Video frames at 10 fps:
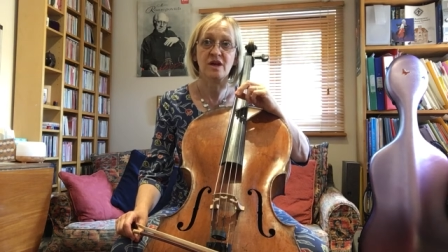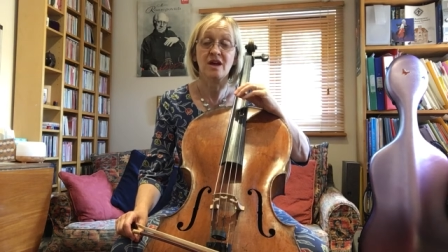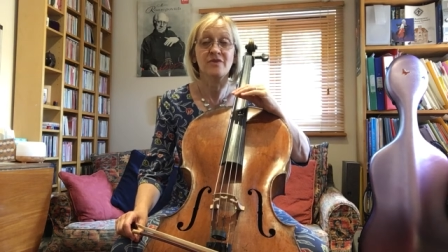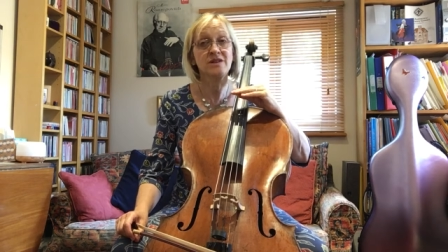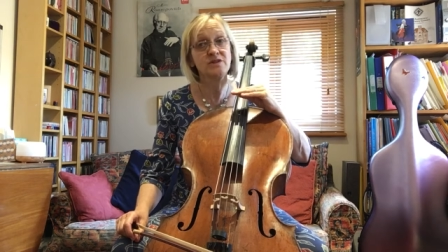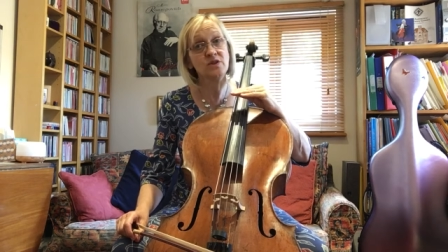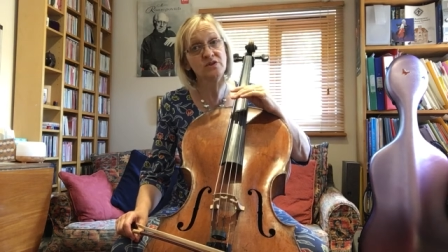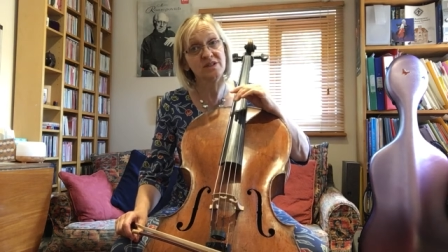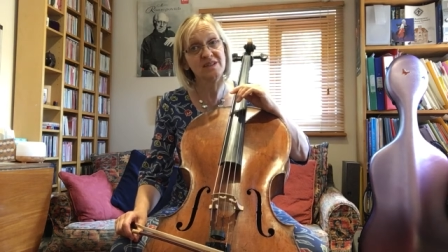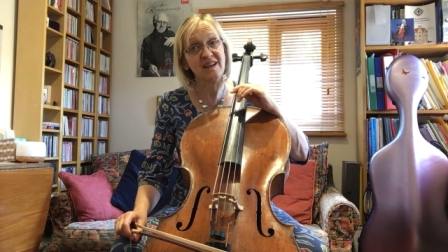That's not
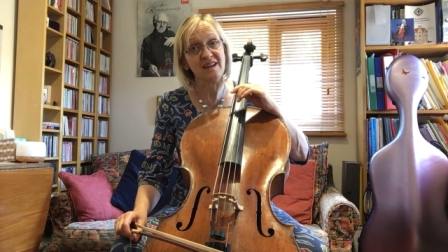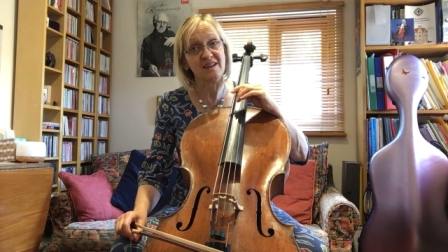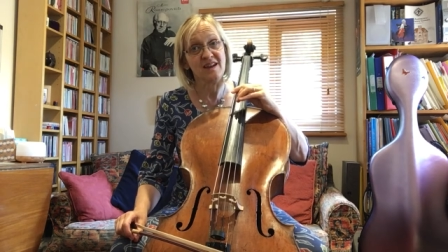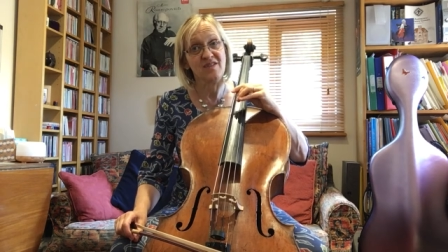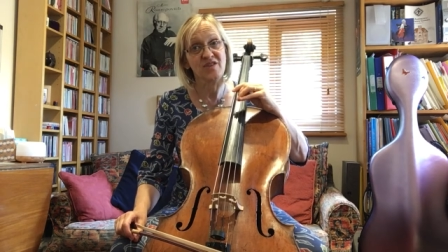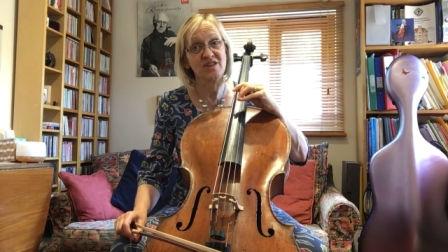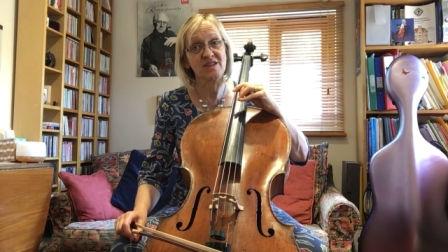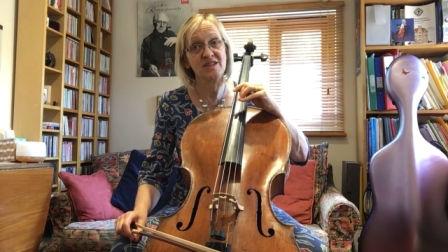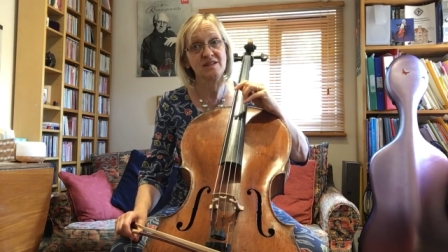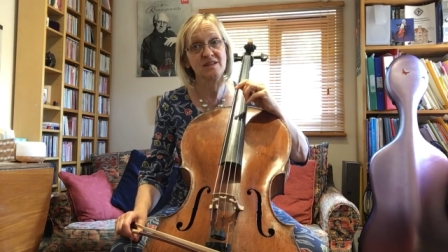to say that it
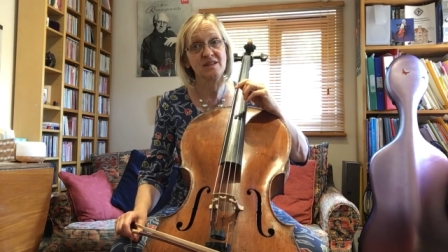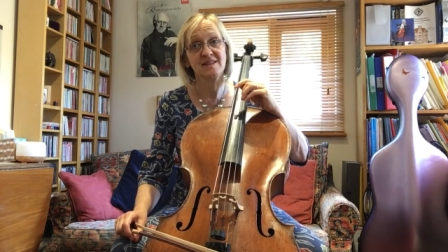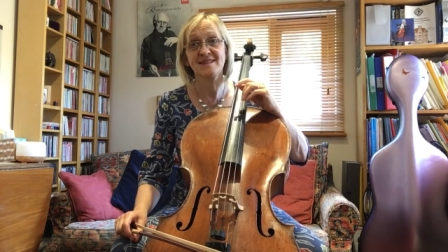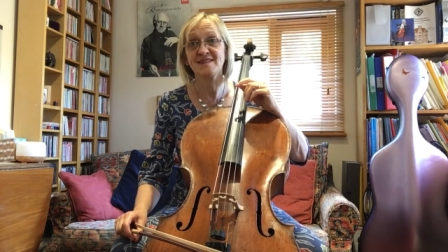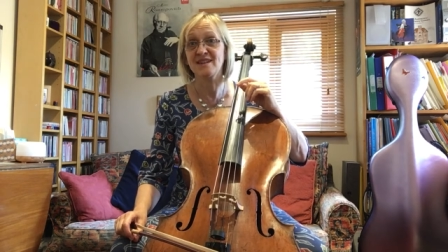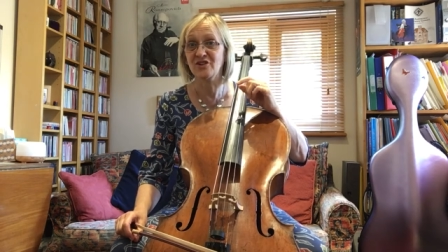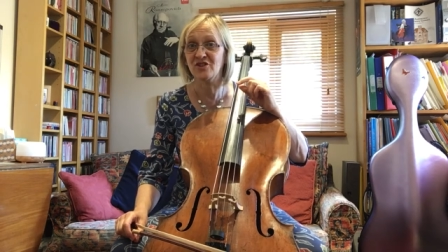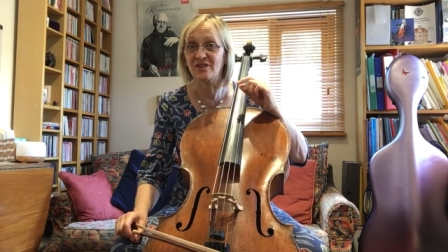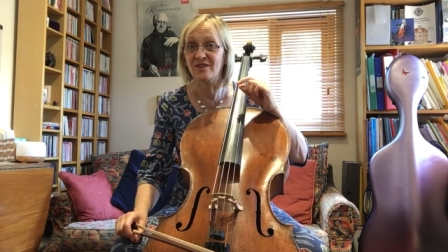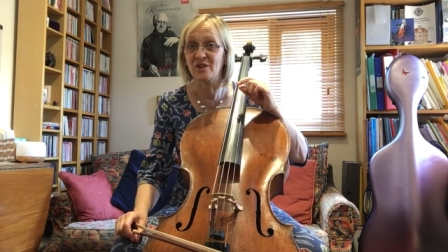isn't his
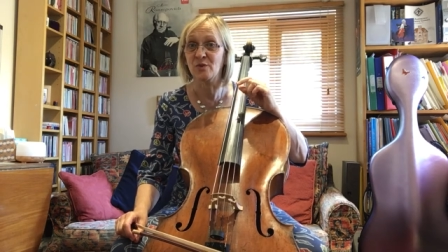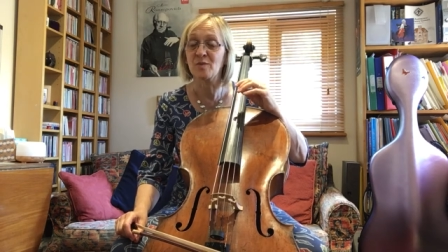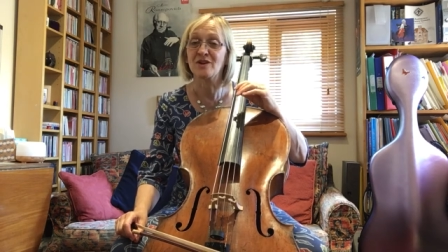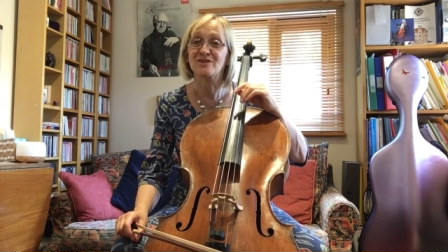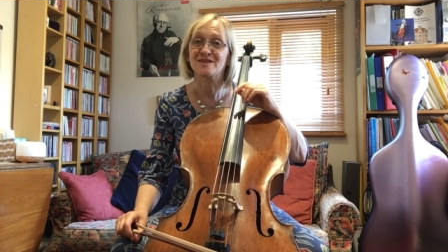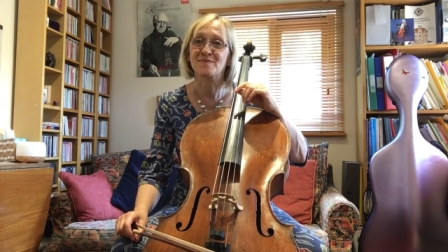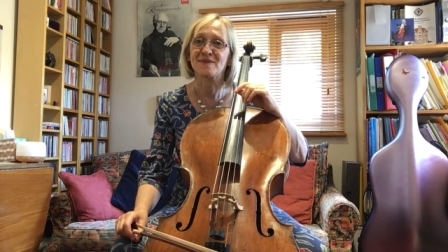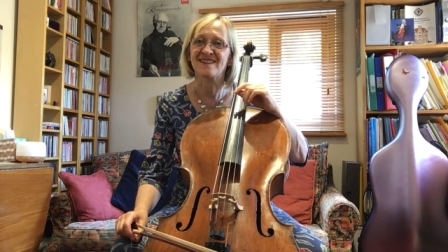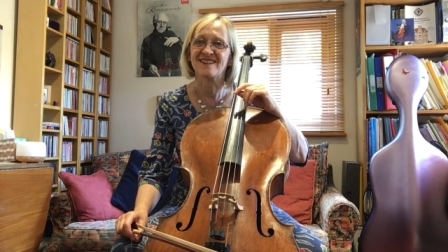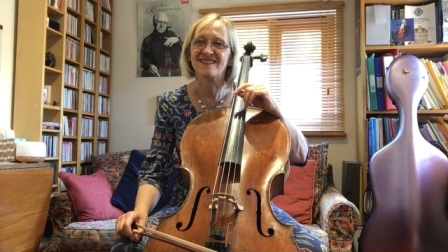intention that we might do something
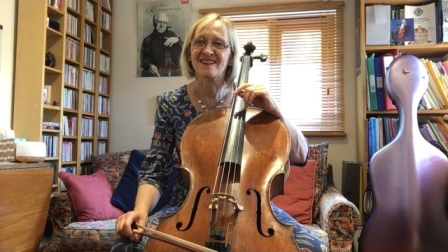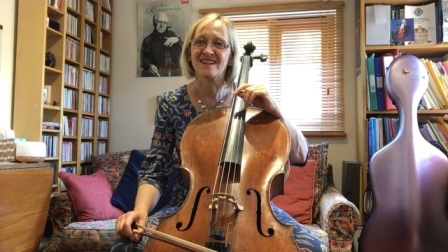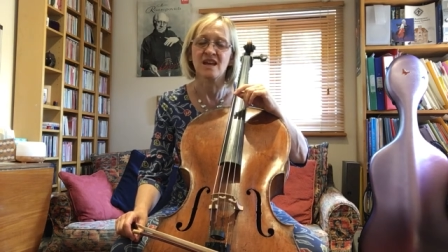like that.